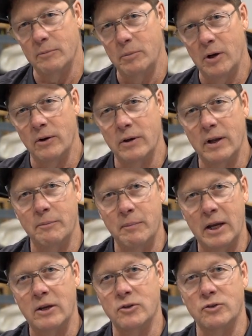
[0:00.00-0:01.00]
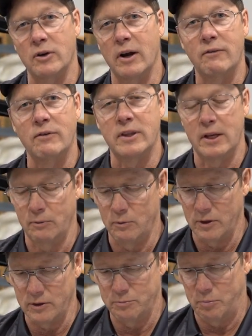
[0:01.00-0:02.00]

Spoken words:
boat and making sure everything works